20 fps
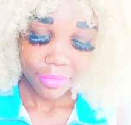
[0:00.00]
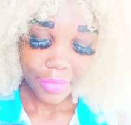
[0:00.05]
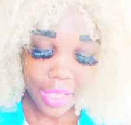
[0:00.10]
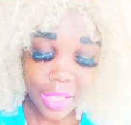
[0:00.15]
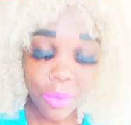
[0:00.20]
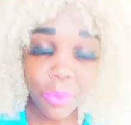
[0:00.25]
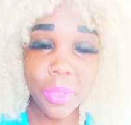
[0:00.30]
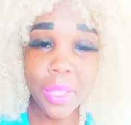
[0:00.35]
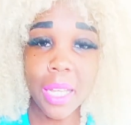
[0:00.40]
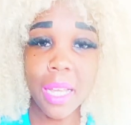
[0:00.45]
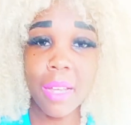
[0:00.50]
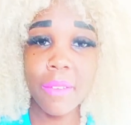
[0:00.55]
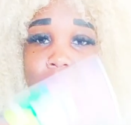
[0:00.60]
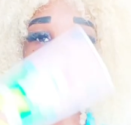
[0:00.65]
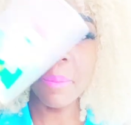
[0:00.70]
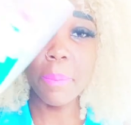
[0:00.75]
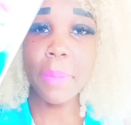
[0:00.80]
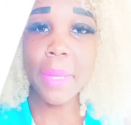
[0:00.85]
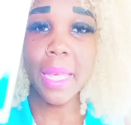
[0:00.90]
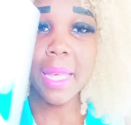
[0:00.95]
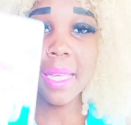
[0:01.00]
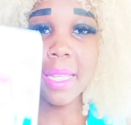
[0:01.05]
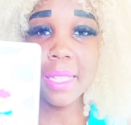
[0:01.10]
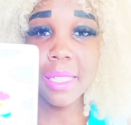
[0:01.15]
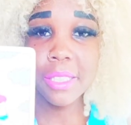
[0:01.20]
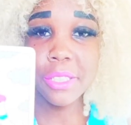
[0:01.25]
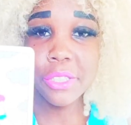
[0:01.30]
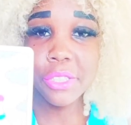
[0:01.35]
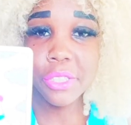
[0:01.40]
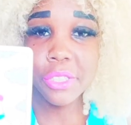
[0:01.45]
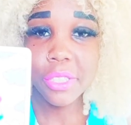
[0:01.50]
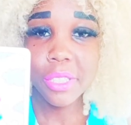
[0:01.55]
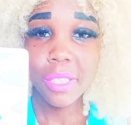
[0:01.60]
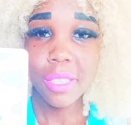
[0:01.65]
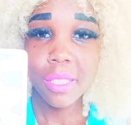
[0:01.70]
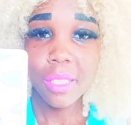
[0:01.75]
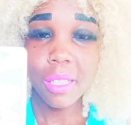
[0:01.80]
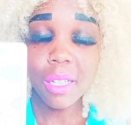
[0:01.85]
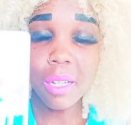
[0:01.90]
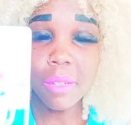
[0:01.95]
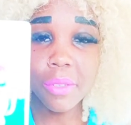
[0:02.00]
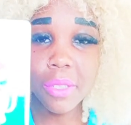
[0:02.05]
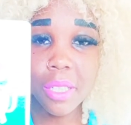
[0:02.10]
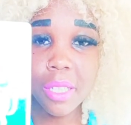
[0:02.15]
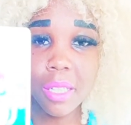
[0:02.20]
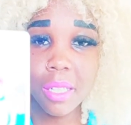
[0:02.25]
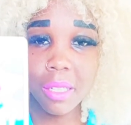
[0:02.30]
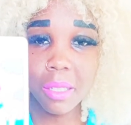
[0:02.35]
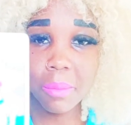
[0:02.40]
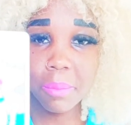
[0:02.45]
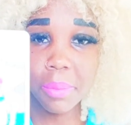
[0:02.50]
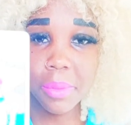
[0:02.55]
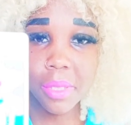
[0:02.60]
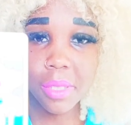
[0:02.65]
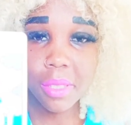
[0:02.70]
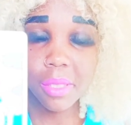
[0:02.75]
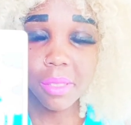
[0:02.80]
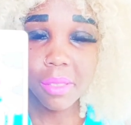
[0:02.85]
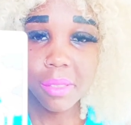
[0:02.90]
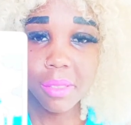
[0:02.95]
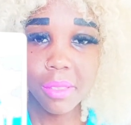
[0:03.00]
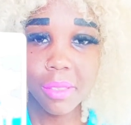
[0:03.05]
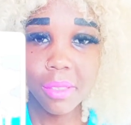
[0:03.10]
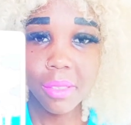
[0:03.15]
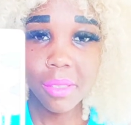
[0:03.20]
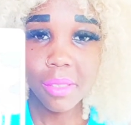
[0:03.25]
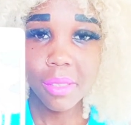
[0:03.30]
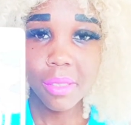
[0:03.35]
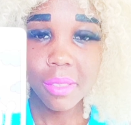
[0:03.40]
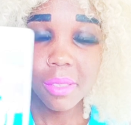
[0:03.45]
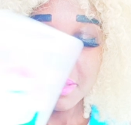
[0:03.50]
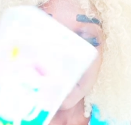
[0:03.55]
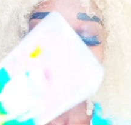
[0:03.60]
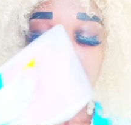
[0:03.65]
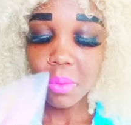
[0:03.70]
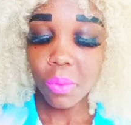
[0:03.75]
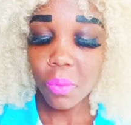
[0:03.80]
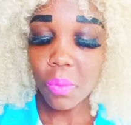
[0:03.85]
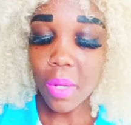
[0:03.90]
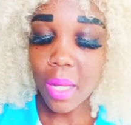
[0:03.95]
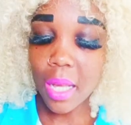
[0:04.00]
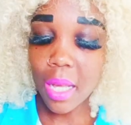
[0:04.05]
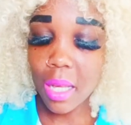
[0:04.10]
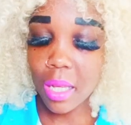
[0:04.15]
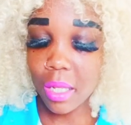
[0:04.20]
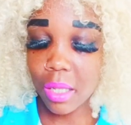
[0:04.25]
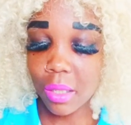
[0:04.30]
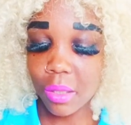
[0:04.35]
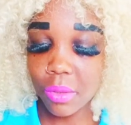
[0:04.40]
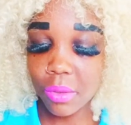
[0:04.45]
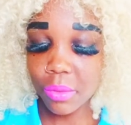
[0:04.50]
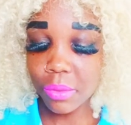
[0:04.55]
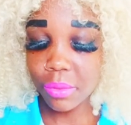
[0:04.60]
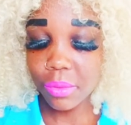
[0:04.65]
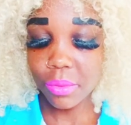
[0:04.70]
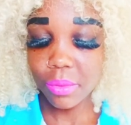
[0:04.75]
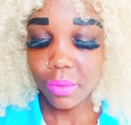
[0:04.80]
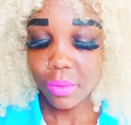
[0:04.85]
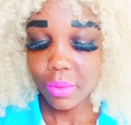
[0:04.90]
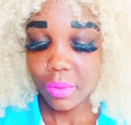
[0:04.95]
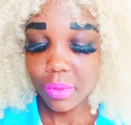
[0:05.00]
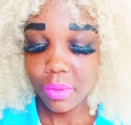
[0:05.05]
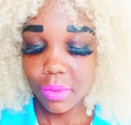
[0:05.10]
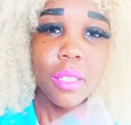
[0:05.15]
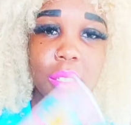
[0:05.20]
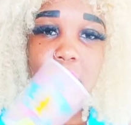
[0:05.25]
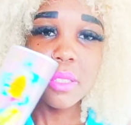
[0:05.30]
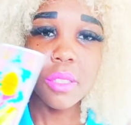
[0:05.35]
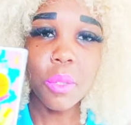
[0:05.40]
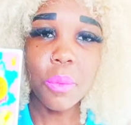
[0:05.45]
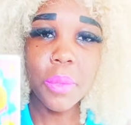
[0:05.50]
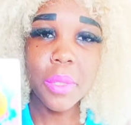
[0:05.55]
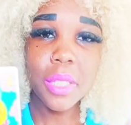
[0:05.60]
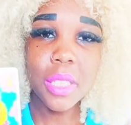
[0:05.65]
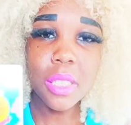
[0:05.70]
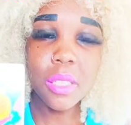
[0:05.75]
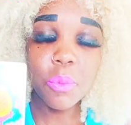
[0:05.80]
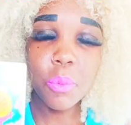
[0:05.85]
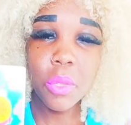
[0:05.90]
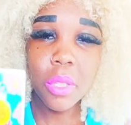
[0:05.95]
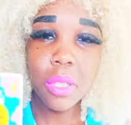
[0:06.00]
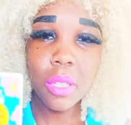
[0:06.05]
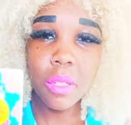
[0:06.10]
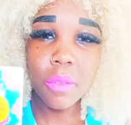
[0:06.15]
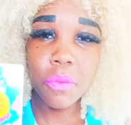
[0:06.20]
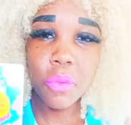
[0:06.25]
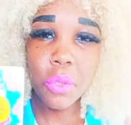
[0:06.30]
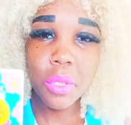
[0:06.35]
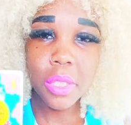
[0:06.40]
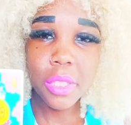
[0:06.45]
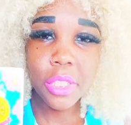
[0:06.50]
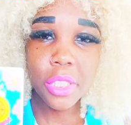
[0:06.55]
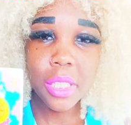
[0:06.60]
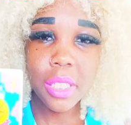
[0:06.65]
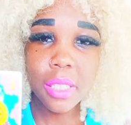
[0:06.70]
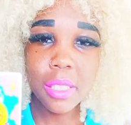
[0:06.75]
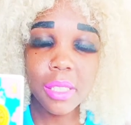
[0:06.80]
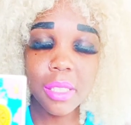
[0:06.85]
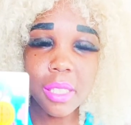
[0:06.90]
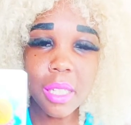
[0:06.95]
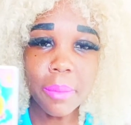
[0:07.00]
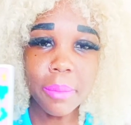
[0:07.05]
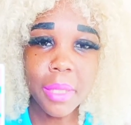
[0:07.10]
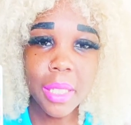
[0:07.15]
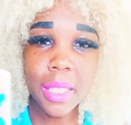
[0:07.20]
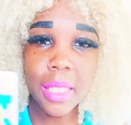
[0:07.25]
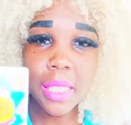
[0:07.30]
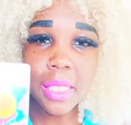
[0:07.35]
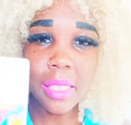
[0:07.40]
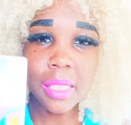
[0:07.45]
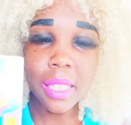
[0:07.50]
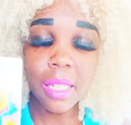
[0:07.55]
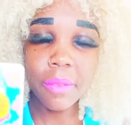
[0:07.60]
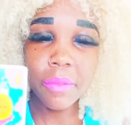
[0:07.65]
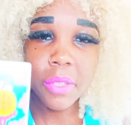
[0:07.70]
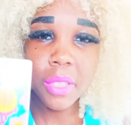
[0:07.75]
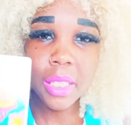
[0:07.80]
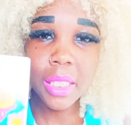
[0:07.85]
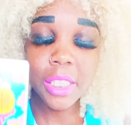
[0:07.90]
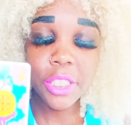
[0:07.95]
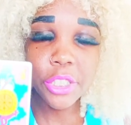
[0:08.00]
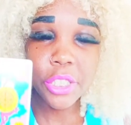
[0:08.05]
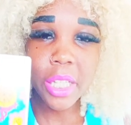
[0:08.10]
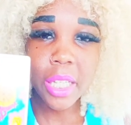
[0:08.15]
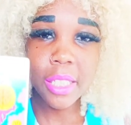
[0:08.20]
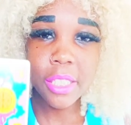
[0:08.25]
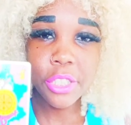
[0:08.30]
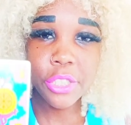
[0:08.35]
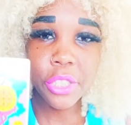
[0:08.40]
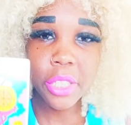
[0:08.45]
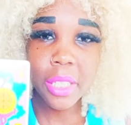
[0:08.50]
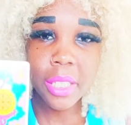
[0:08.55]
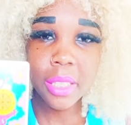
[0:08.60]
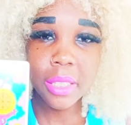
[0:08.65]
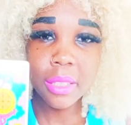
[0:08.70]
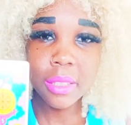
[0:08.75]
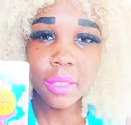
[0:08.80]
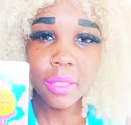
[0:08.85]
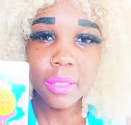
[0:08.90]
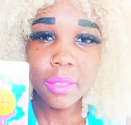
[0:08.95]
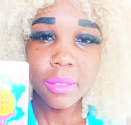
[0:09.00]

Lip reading: And we have the Page of Cups. Wow. So with this Wheel of Fortune, something is definitely changing.